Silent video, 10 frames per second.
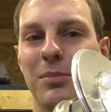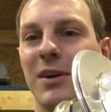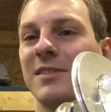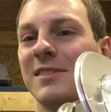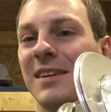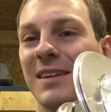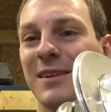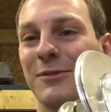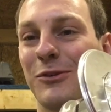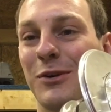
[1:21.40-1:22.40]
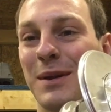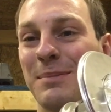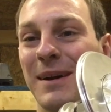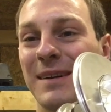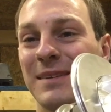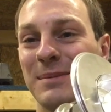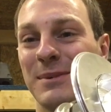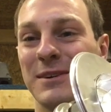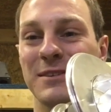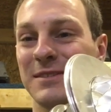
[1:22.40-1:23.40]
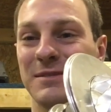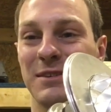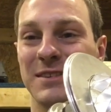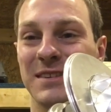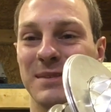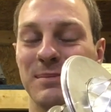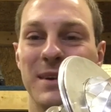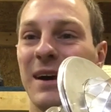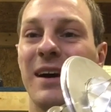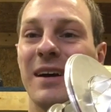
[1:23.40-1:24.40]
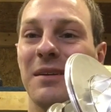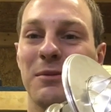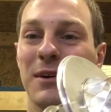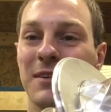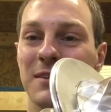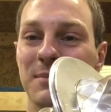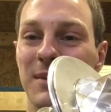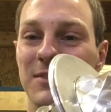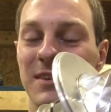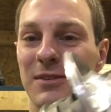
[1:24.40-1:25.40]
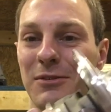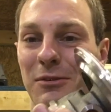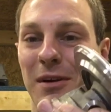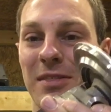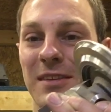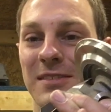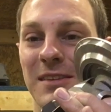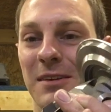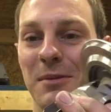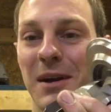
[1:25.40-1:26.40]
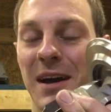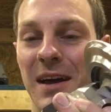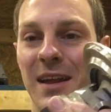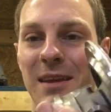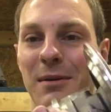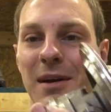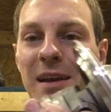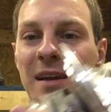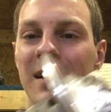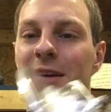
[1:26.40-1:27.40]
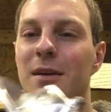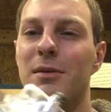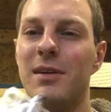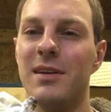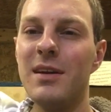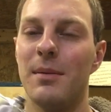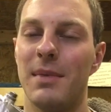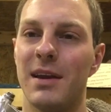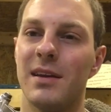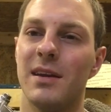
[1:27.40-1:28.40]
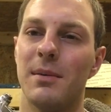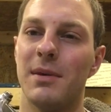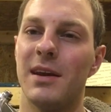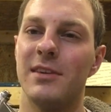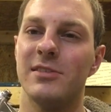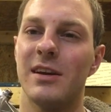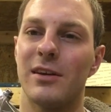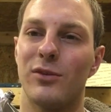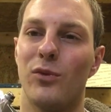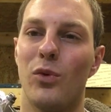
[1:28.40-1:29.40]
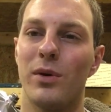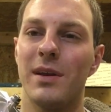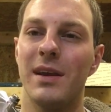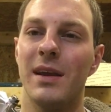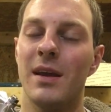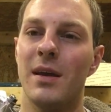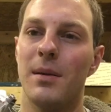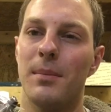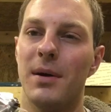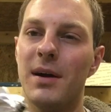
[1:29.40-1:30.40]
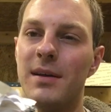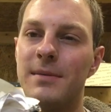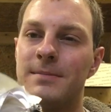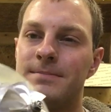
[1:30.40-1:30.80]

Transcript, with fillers: pushed it to 40 pounds of boost, which is beyond what you're supposed to even run this turbo at anyway. We ended up making him an HX40, but